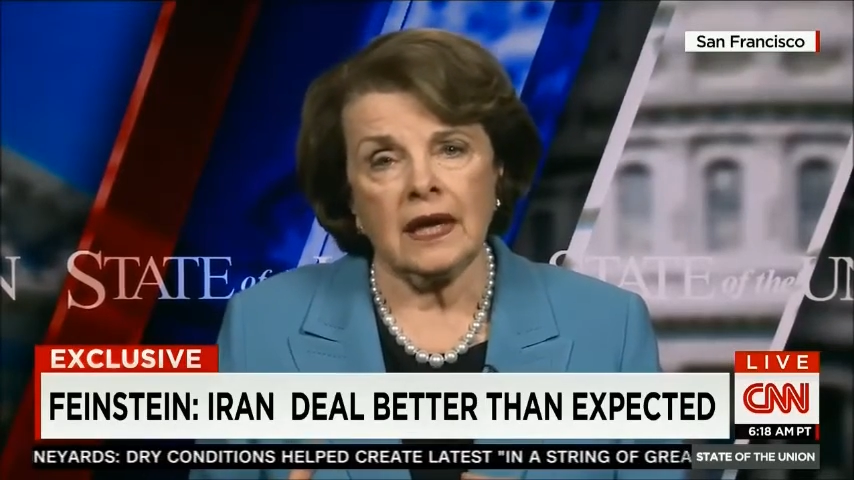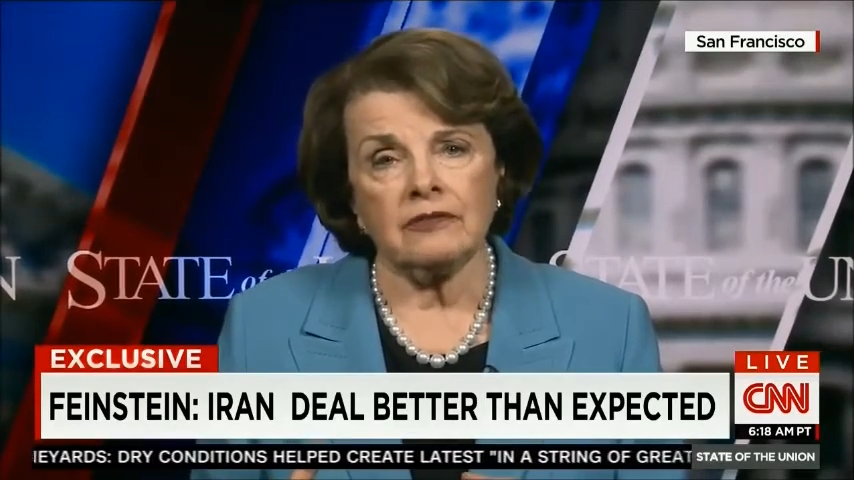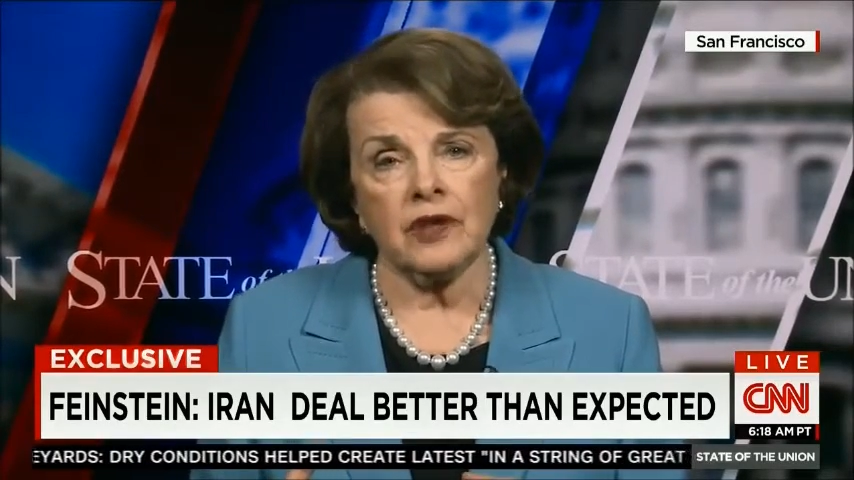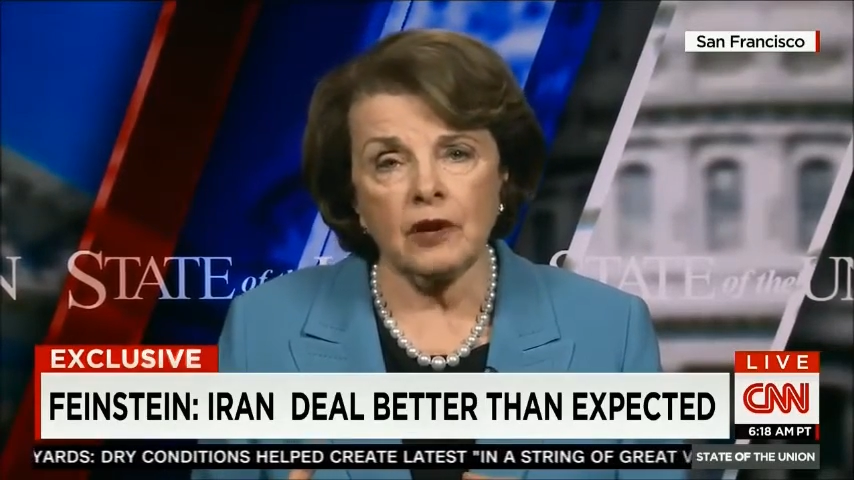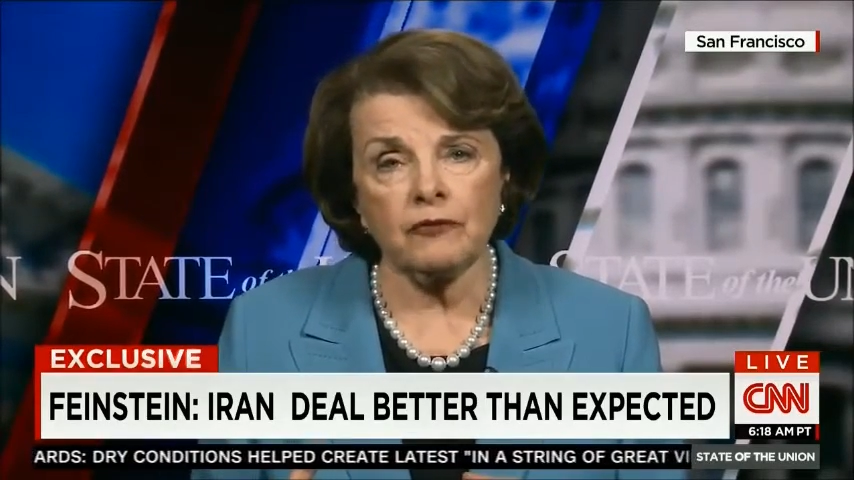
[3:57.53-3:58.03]

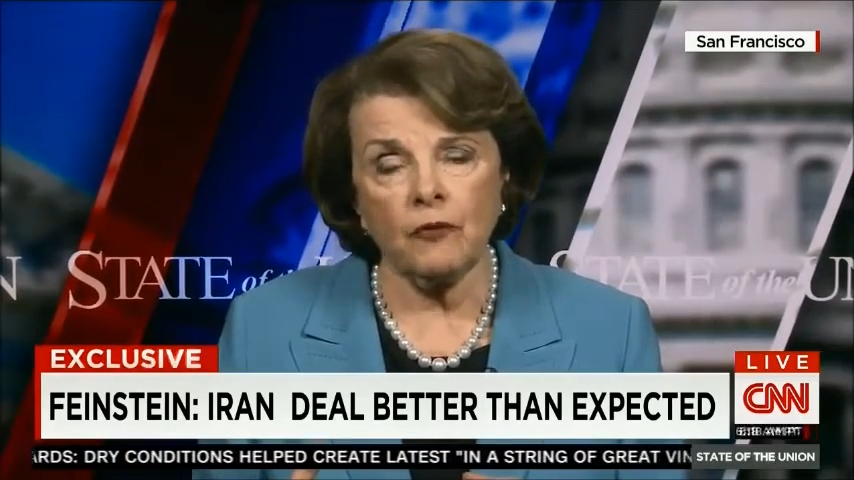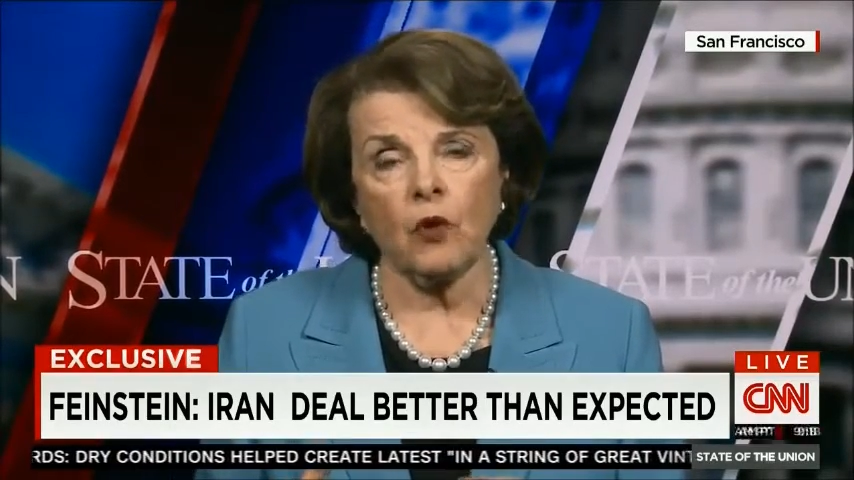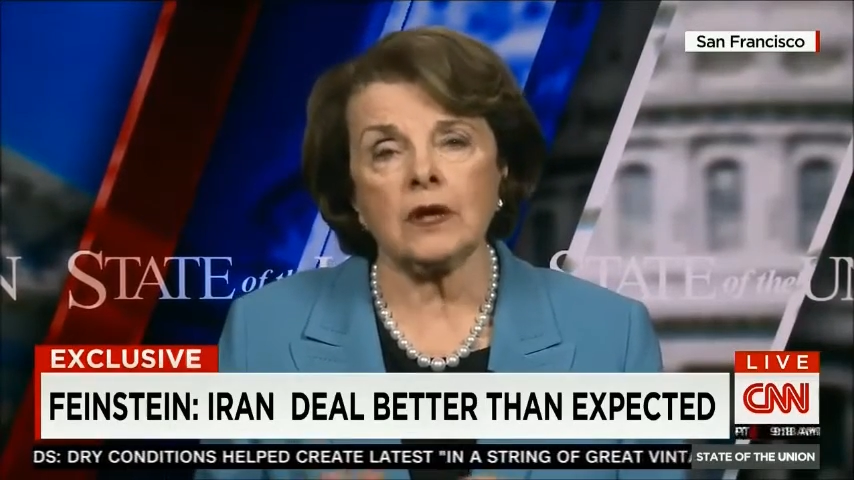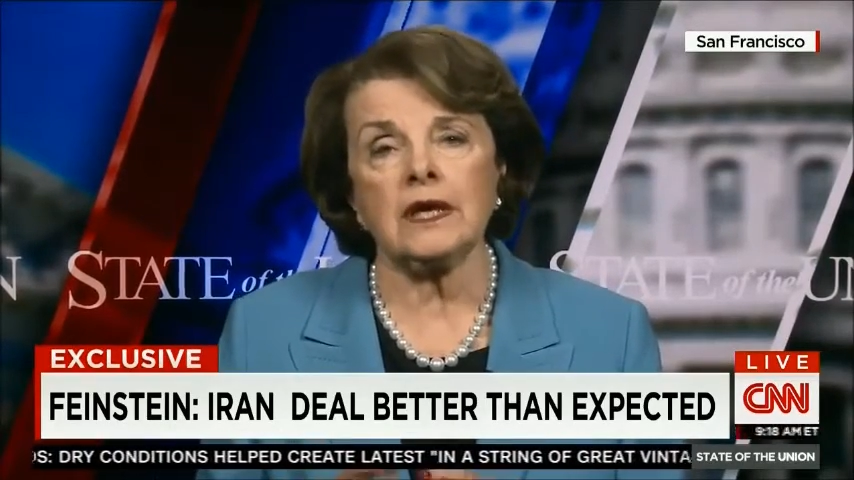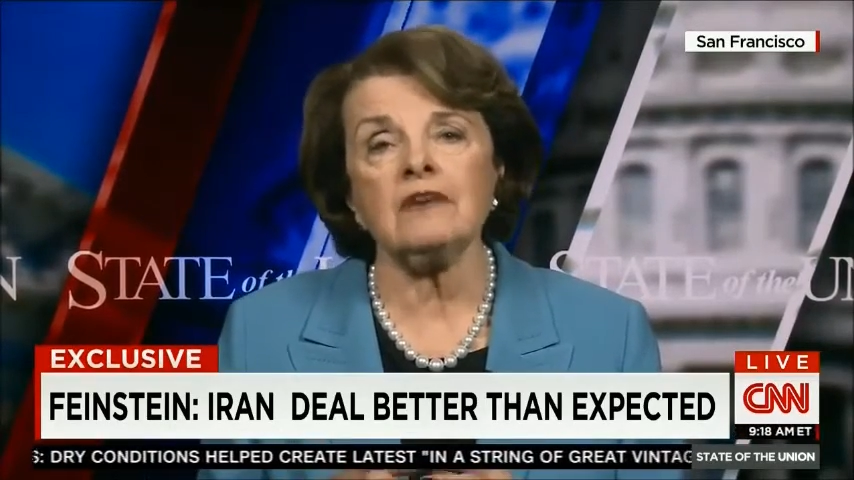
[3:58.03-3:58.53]
and
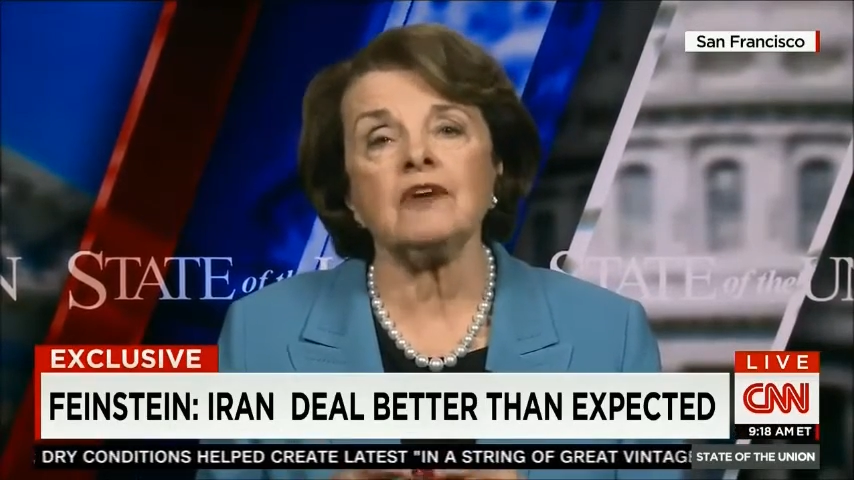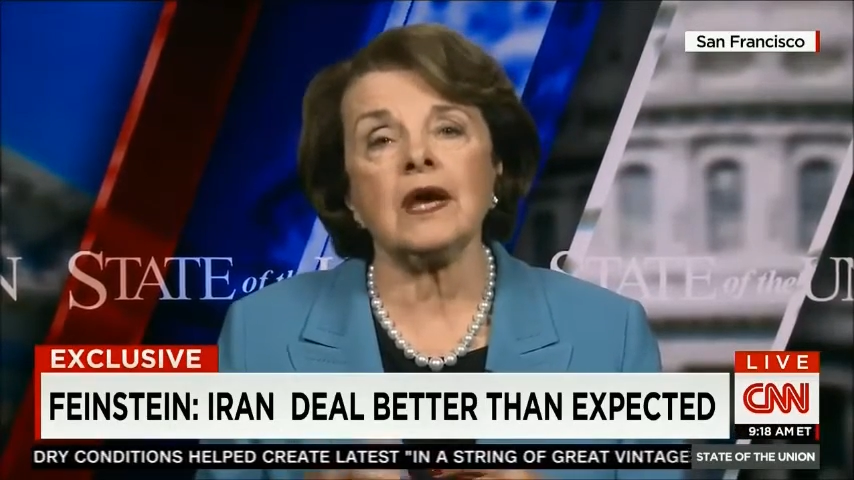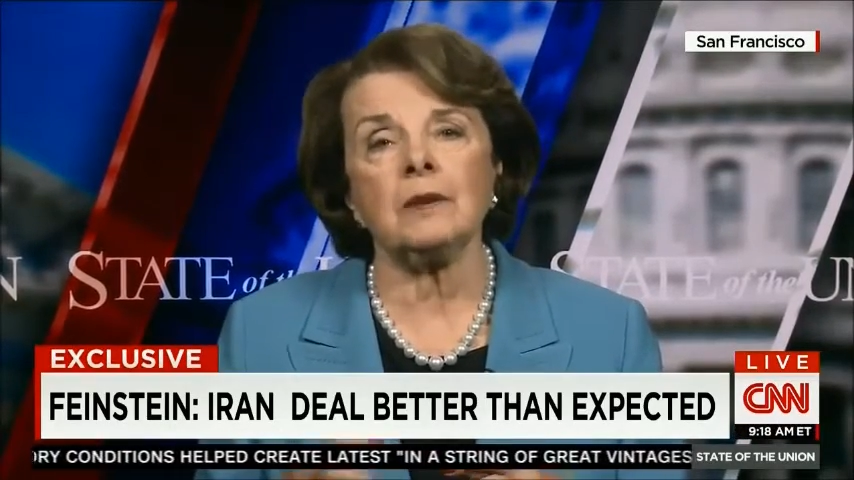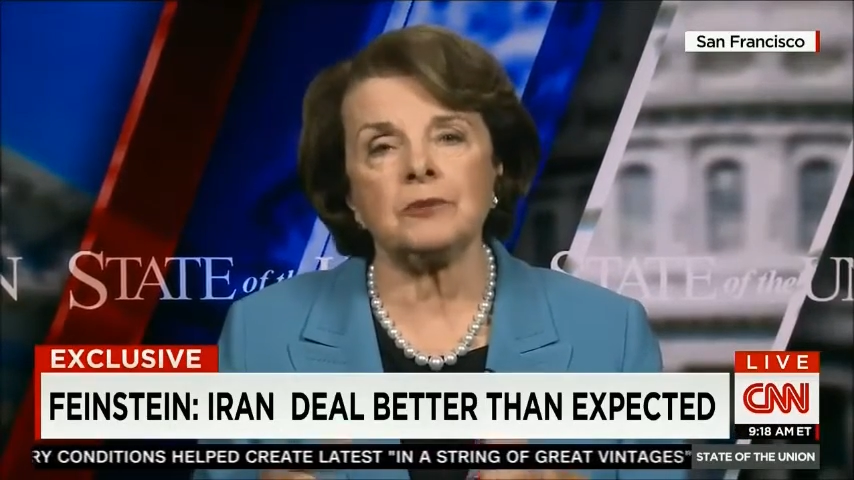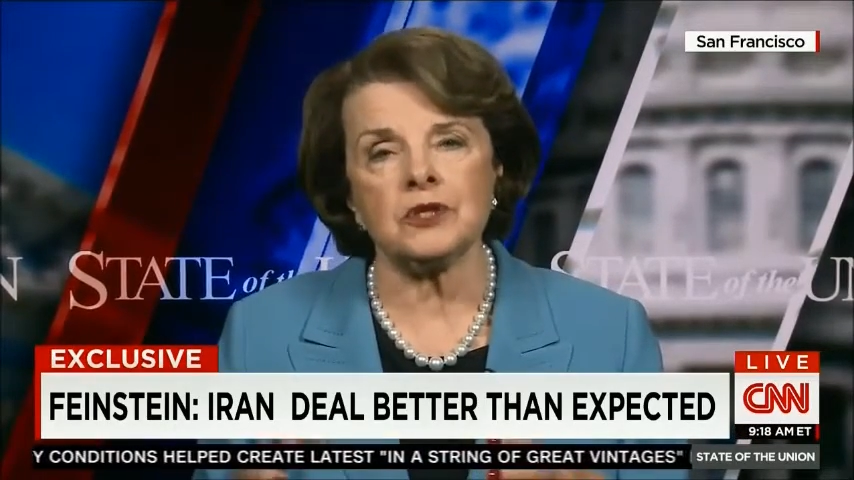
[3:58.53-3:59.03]
therefore giving